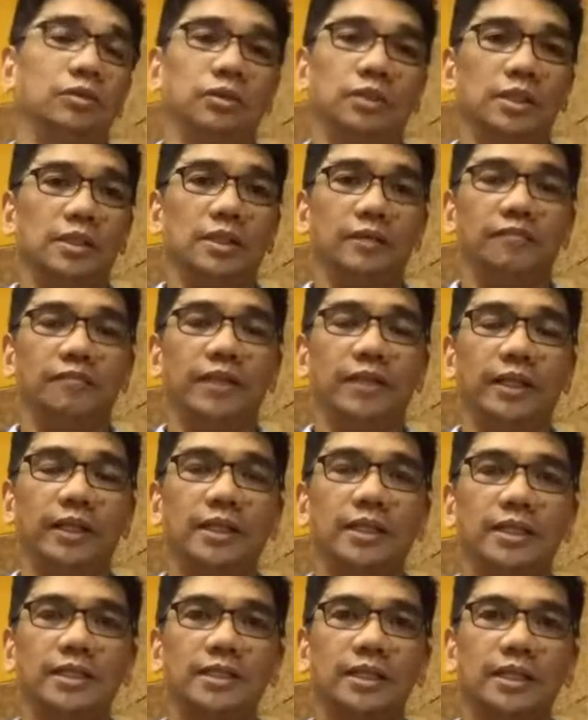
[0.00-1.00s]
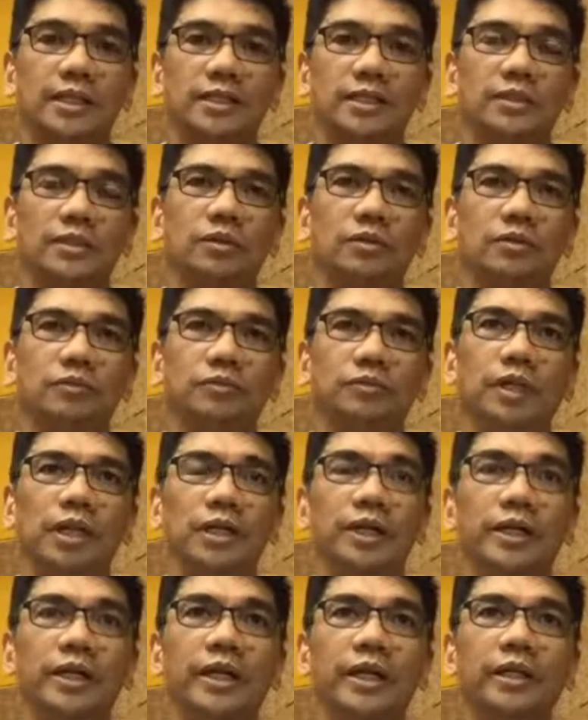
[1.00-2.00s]
a total different industry. So
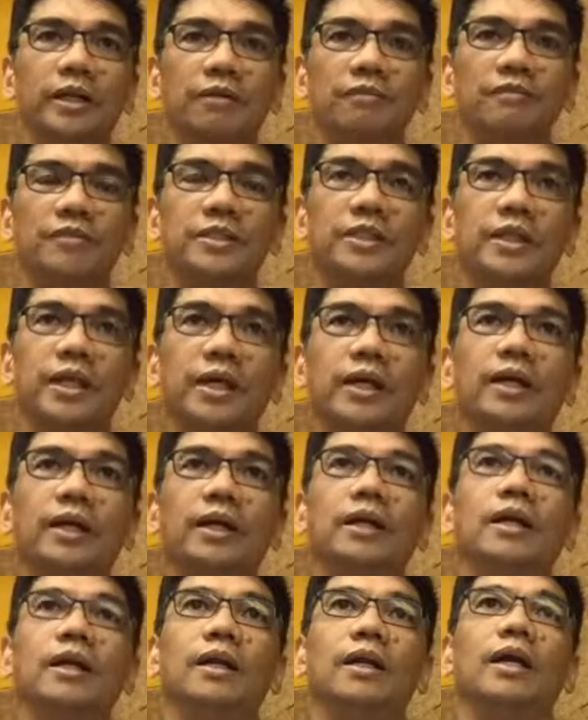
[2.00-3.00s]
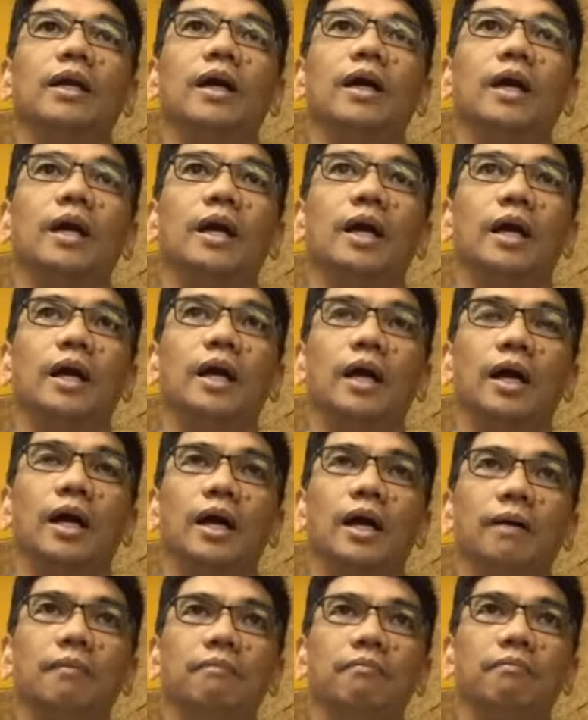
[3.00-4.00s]
the learning curve is there.
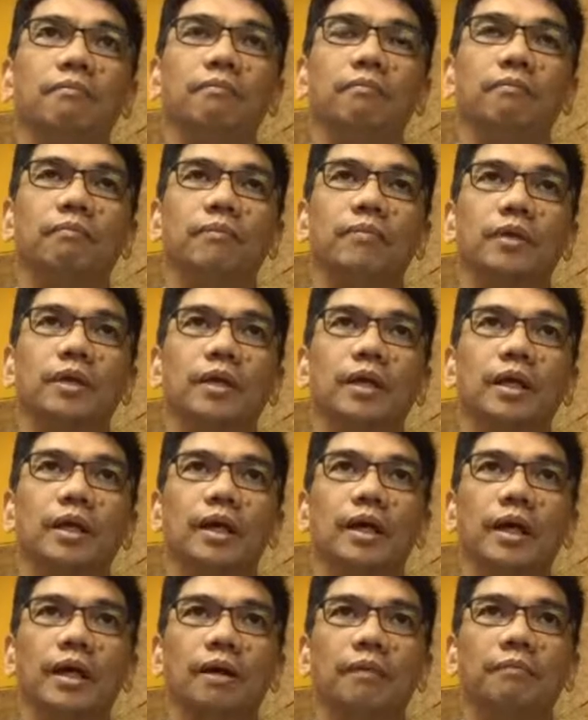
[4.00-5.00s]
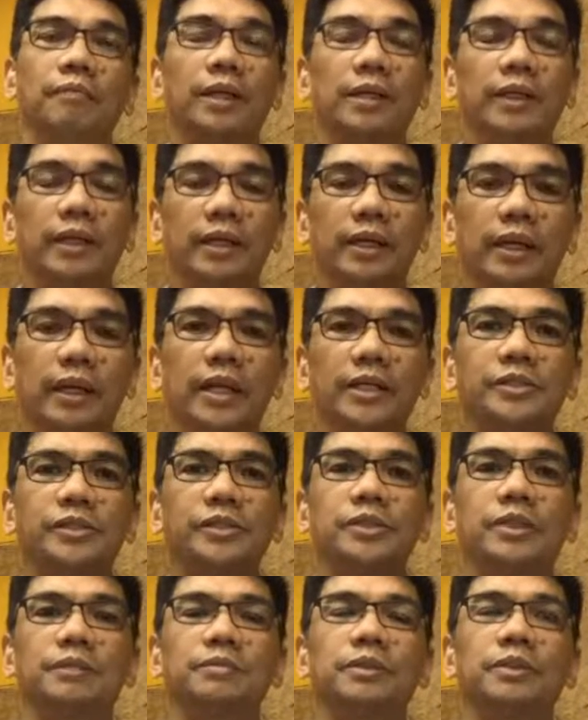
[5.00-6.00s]
Building
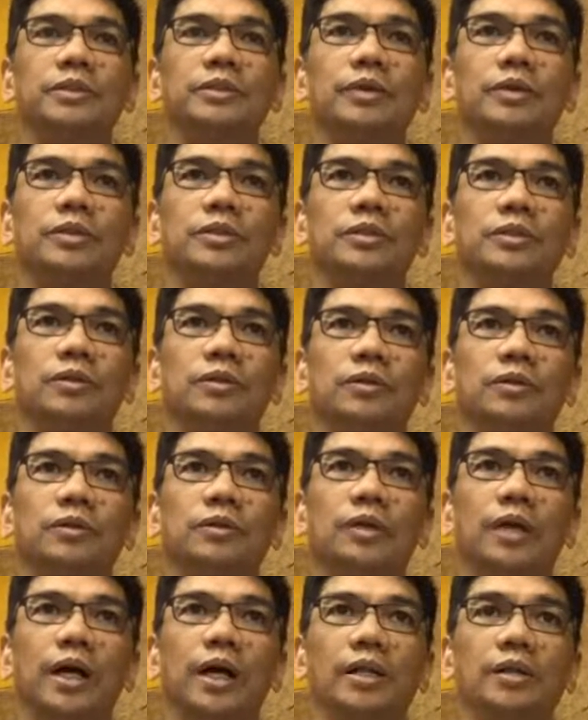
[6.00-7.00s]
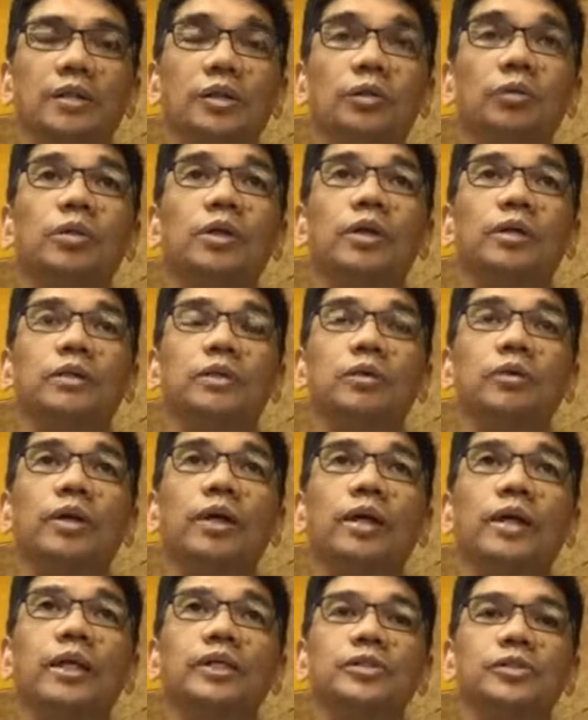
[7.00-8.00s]
relationships is also
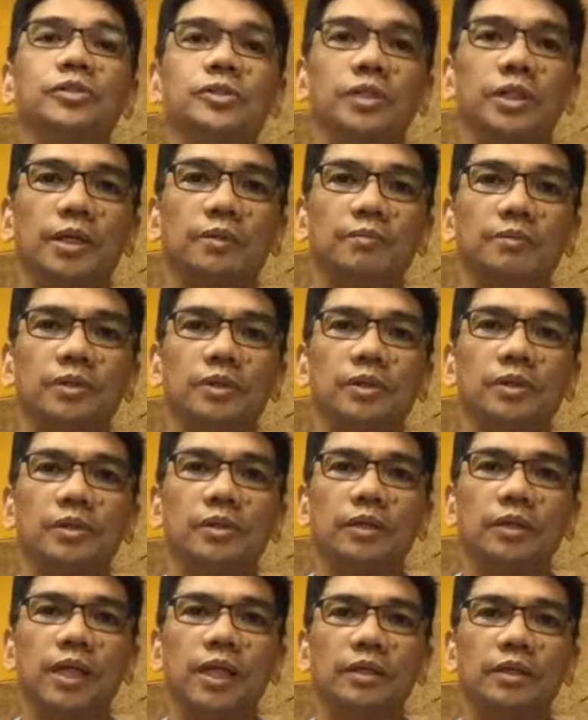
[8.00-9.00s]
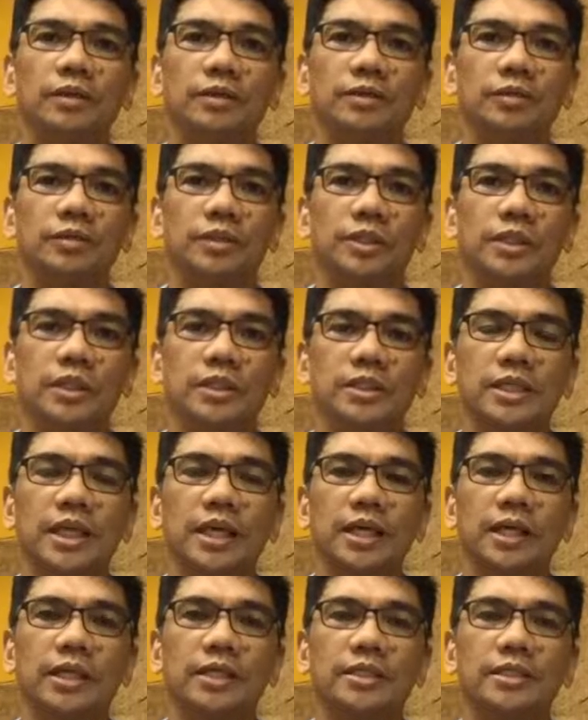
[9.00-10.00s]
new relationships. So that also is a
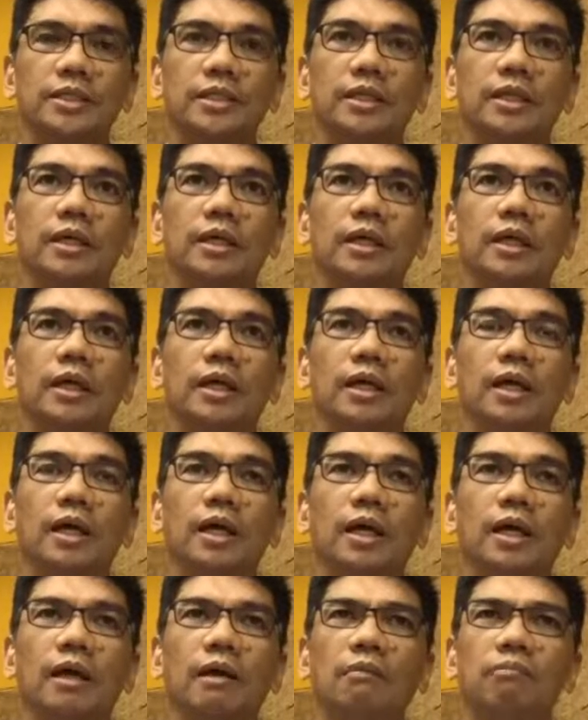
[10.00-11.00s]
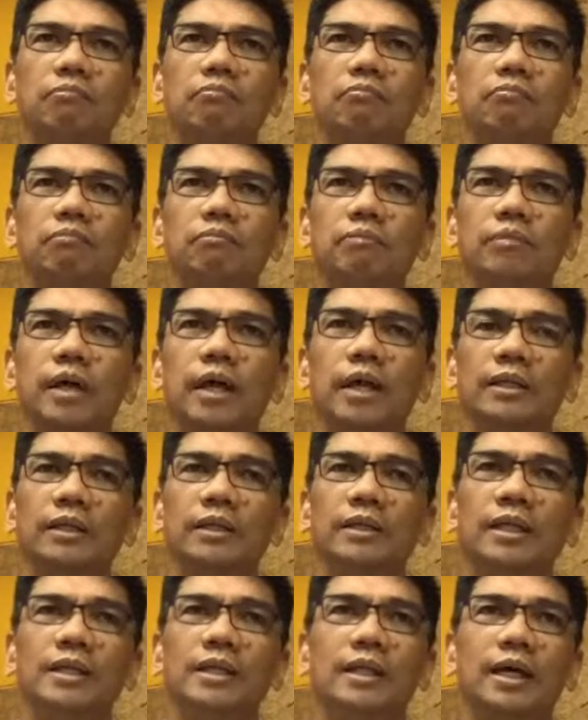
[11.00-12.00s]
challenge.
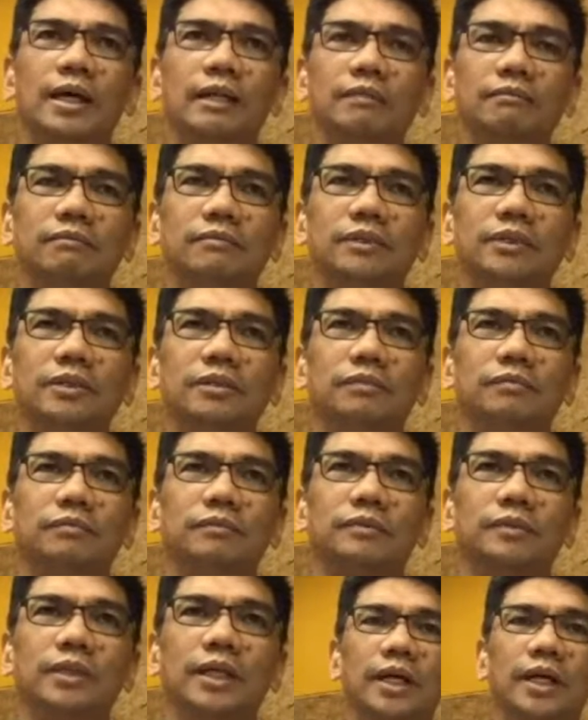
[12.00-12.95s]
Other than that, you know,